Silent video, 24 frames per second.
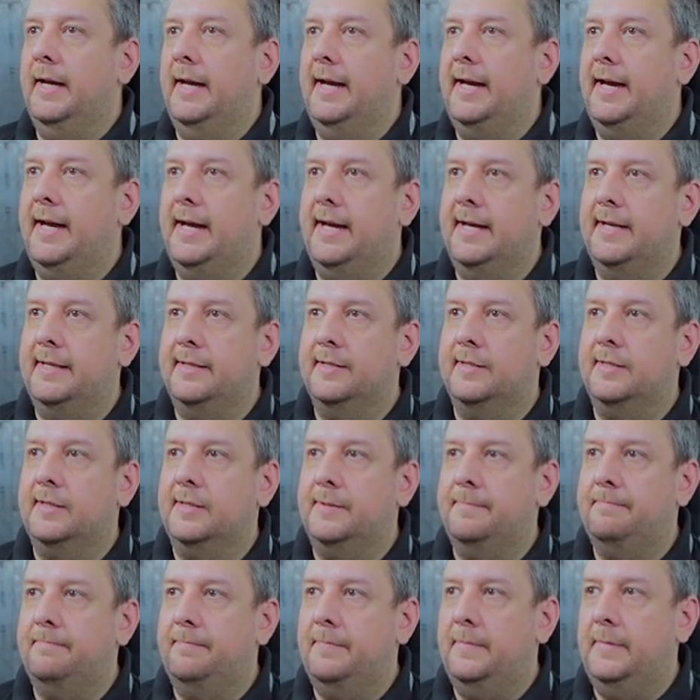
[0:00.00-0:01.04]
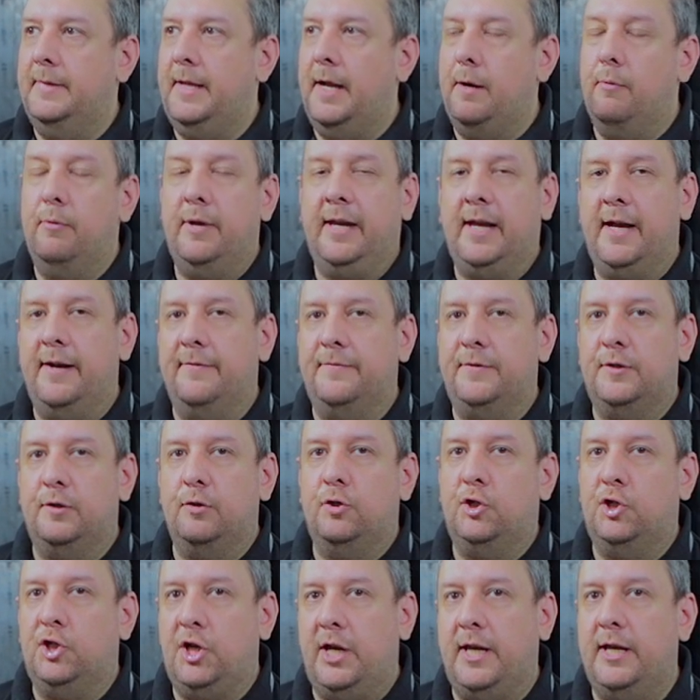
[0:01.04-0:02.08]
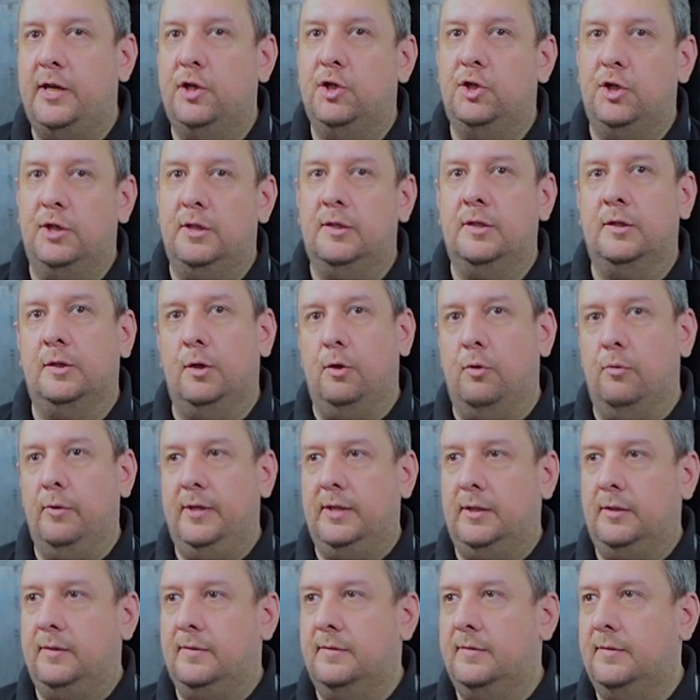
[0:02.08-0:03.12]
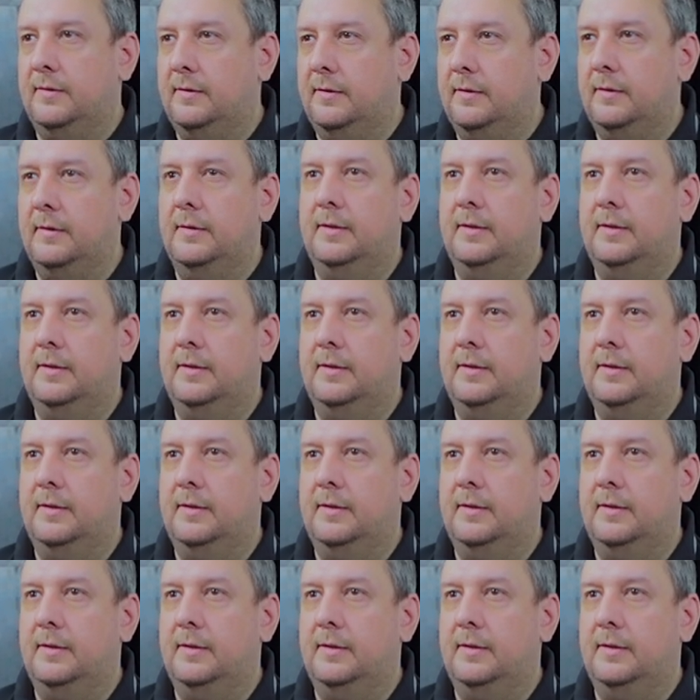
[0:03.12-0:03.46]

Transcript: and now we have to change it so it